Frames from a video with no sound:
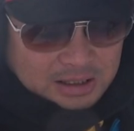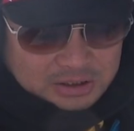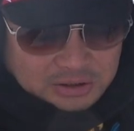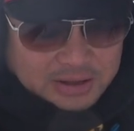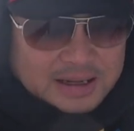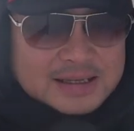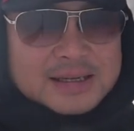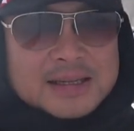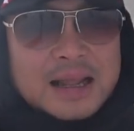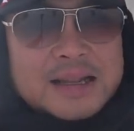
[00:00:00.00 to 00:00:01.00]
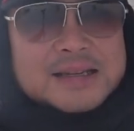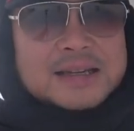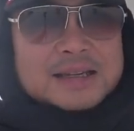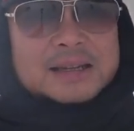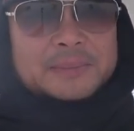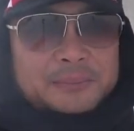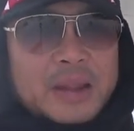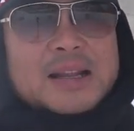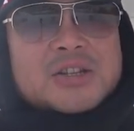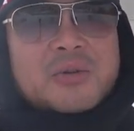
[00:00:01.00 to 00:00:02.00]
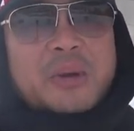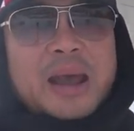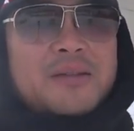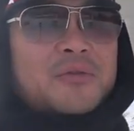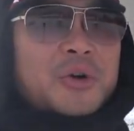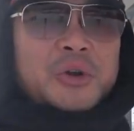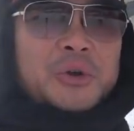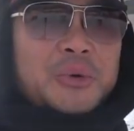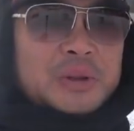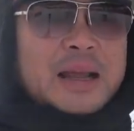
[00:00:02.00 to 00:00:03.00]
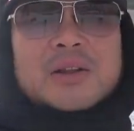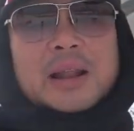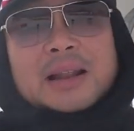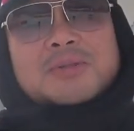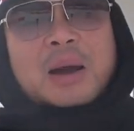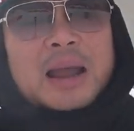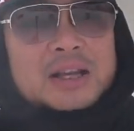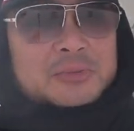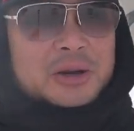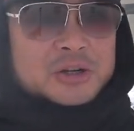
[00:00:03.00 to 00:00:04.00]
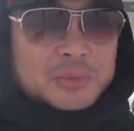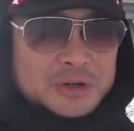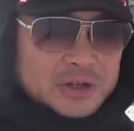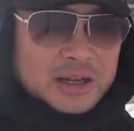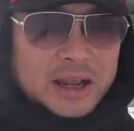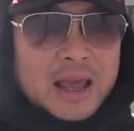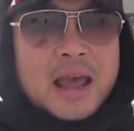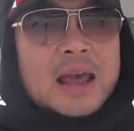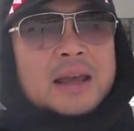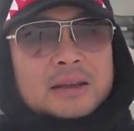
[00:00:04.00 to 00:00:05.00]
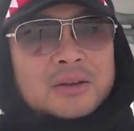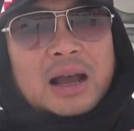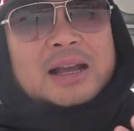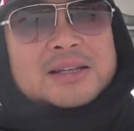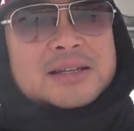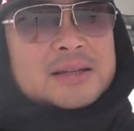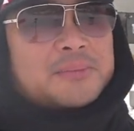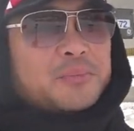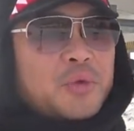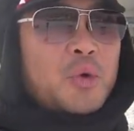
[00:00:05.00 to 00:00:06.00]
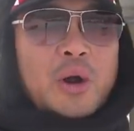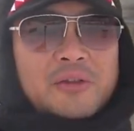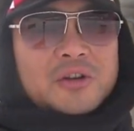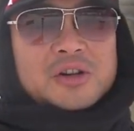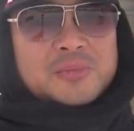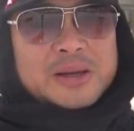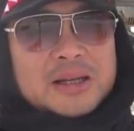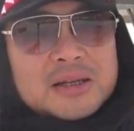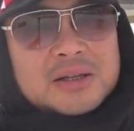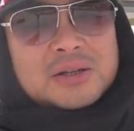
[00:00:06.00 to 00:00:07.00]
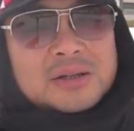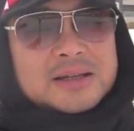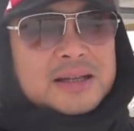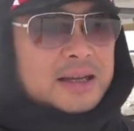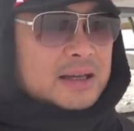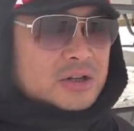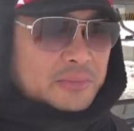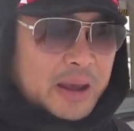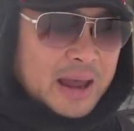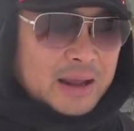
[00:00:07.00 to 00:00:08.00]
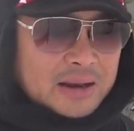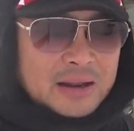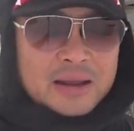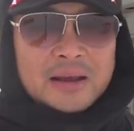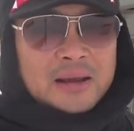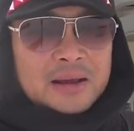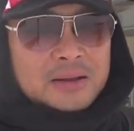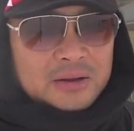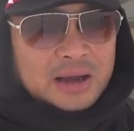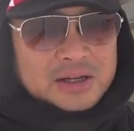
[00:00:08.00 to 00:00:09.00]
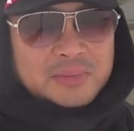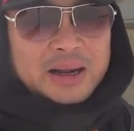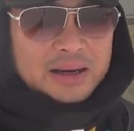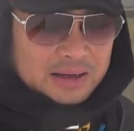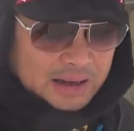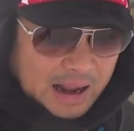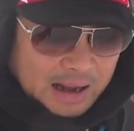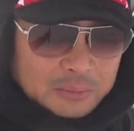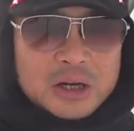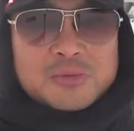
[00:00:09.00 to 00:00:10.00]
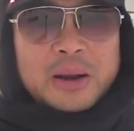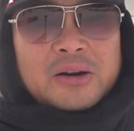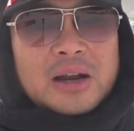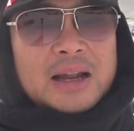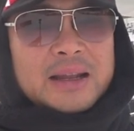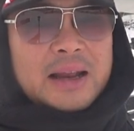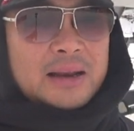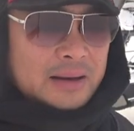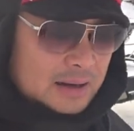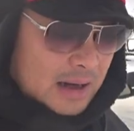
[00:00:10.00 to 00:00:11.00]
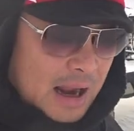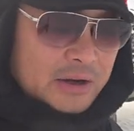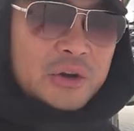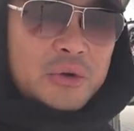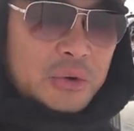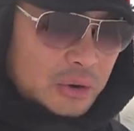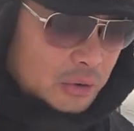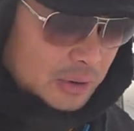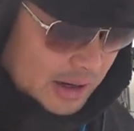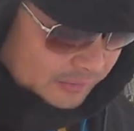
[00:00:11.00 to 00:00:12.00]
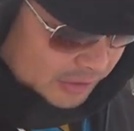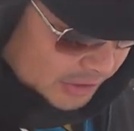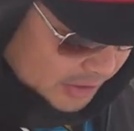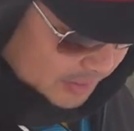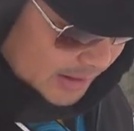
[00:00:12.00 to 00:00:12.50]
So that's that's that's Japan for you. That that's my experience personally. You guys, whoever's been skiing in Japan, you guys might had much better luck than I do or whatever, you know.